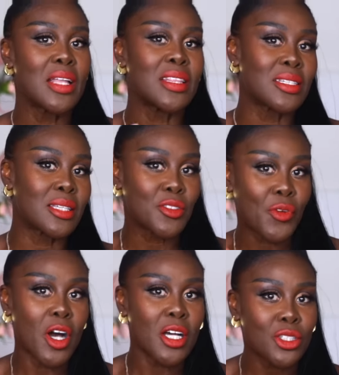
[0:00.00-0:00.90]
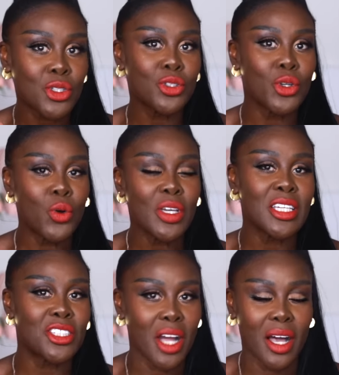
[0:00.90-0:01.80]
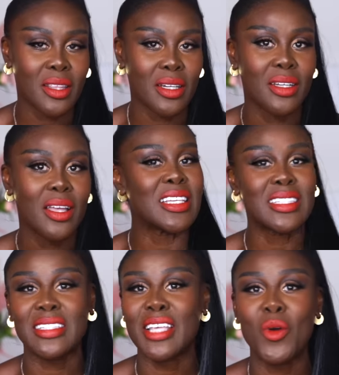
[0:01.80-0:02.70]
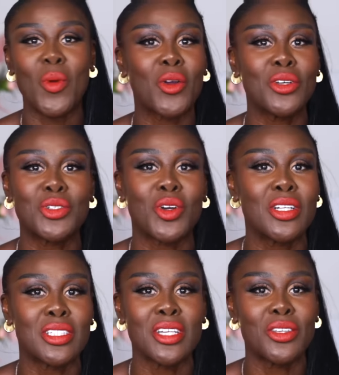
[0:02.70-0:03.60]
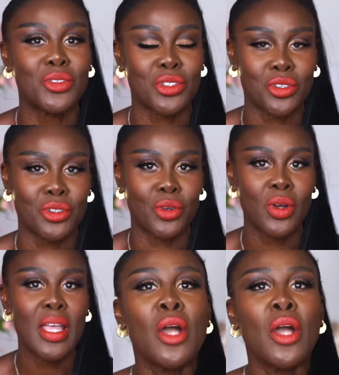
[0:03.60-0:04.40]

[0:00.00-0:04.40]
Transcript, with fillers: This is for us to know each other. This is how we're going to continue to grow.